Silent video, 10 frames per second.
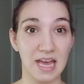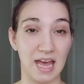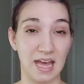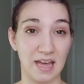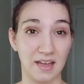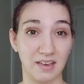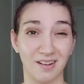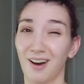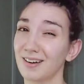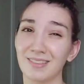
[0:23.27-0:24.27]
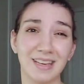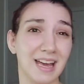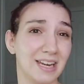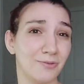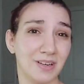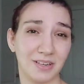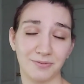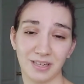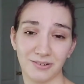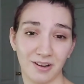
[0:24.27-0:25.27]
and honestly anyone can
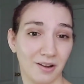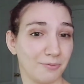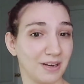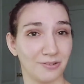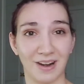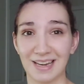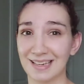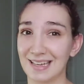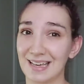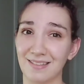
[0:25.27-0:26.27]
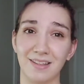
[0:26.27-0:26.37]
recreate this.